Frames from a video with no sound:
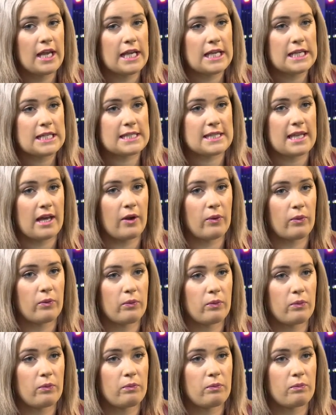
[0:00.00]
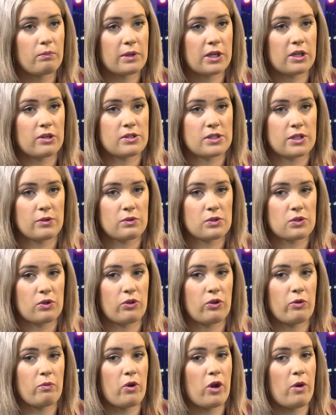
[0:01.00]
is that because it was
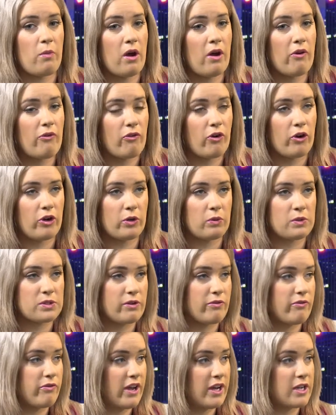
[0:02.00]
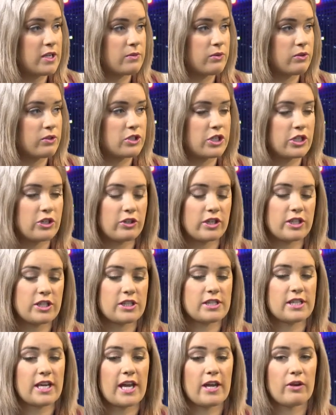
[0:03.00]
on the mobile phone, it was on Facebook, she could
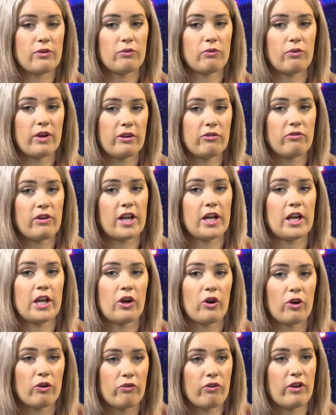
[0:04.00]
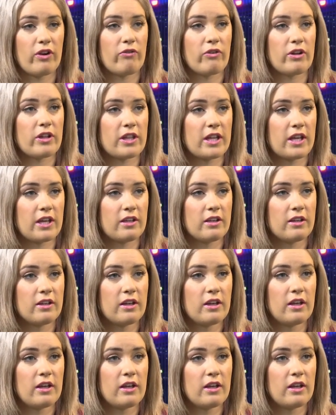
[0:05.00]
just keep rereading over everything